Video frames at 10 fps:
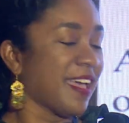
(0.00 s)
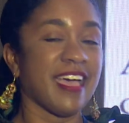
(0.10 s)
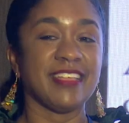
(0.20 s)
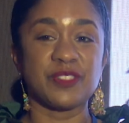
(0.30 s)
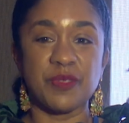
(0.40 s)

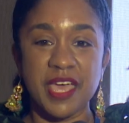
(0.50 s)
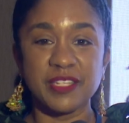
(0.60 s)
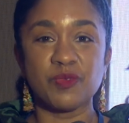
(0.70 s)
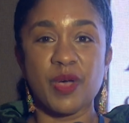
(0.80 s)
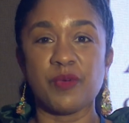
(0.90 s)
And so
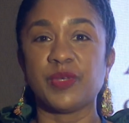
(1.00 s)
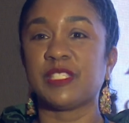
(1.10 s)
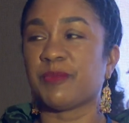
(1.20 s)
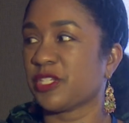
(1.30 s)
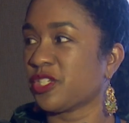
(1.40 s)
that's why we
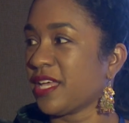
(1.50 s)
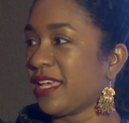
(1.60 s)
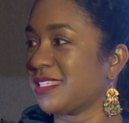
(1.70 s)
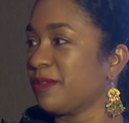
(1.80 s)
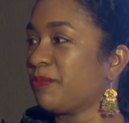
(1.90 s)

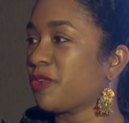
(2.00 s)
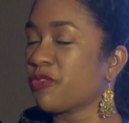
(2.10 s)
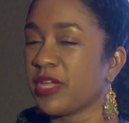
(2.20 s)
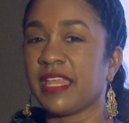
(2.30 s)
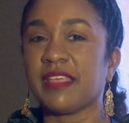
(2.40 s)
specialize in
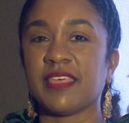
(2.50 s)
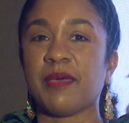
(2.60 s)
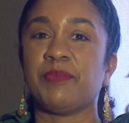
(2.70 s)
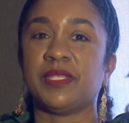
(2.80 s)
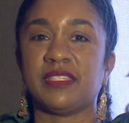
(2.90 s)
creating
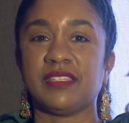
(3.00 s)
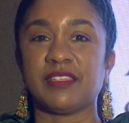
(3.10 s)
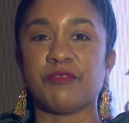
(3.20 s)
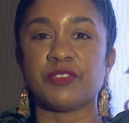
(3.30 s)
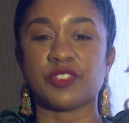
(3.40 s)
that business
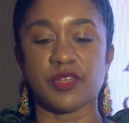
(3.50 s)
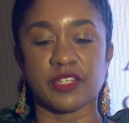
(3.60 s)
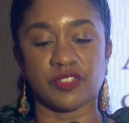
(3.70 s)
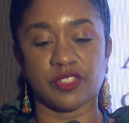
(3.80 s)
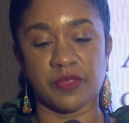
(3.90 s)

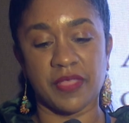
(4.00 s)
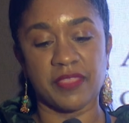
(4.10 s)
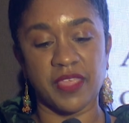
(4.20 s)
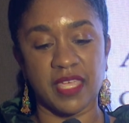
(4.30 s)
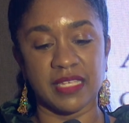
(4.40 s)
infrastructure so that
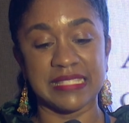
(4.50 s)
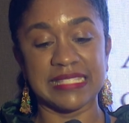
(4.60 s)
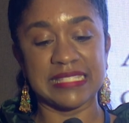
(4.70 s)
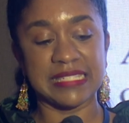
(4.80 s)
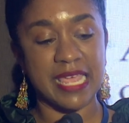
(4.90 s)
they can
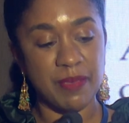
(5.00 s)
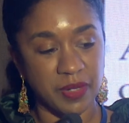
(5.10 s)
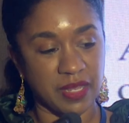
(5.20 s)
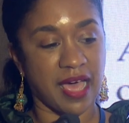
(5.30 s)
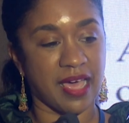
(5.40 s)

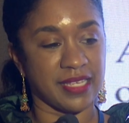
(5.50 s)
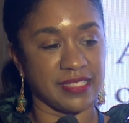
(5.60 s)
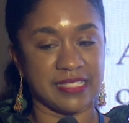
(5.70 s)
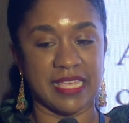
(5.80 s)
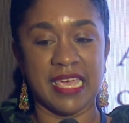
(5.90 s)

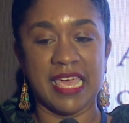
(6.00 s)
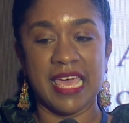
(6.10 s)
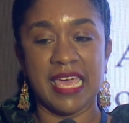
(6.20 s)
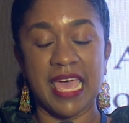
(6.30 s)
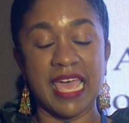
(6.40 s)
stabilize,
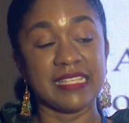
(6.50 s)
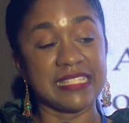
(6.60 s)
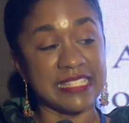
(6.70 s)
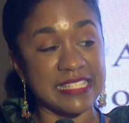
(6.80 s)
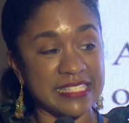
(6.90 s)

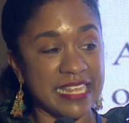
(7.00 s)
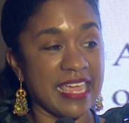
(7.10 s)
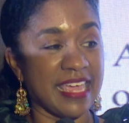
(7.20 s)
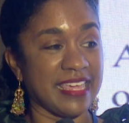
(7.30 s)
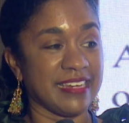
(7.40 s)

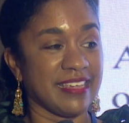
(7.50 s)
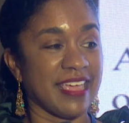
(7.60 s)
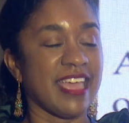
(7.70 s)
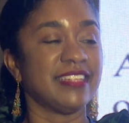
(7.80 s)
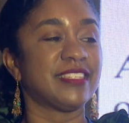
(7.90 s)
sustain,
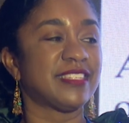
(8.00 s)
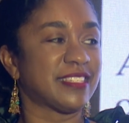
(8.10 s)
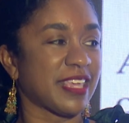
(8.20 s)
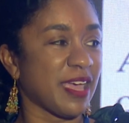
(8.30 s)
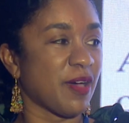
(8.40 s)
and
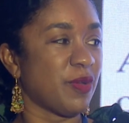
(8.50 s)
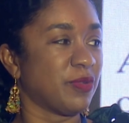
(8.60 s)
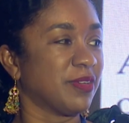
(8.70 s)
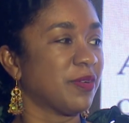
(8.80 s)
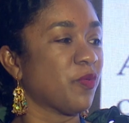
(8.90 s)
scale
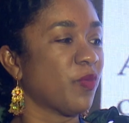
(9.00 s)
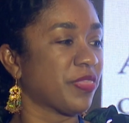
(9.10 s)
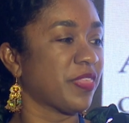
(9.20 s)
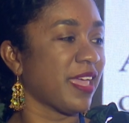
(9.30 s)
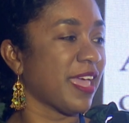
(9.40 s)
what
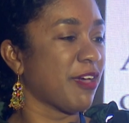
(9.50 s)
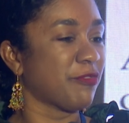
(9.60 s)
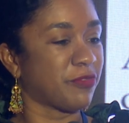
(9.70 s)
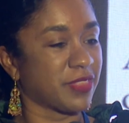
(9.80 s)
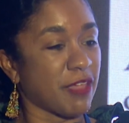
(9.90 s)
they have,
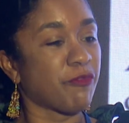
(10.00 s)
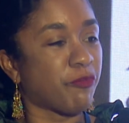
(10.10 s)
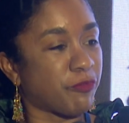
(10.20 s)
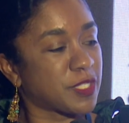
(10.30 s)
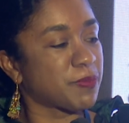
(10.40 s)
that
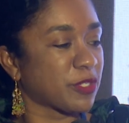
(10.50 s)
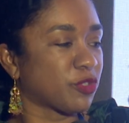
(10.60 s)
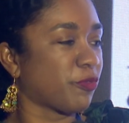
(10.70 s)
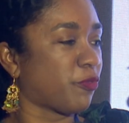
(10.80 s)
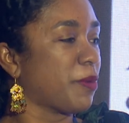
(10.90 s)
special
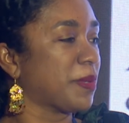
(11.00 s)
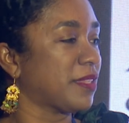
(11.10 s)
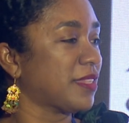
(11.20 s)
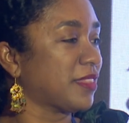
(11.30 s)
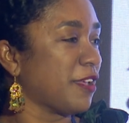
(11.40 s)
formula
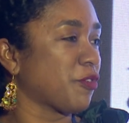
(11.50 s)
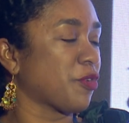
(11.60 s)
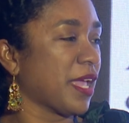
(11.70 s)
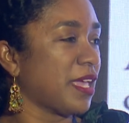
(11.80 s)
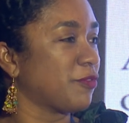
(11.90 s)
that they've
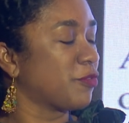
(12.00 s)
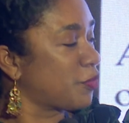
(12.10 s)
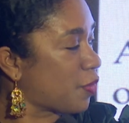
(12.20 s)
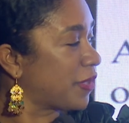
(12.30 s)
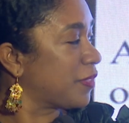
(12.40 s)
created for
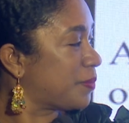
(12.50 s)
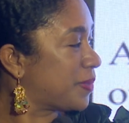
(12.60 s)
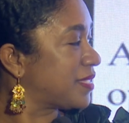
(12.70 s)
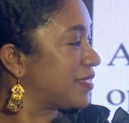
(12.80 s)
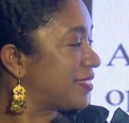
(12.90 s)
growing their
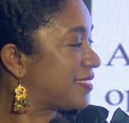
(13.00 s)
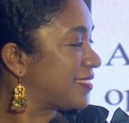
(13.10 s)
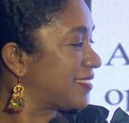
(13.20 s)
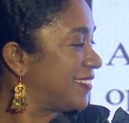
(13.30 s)
business.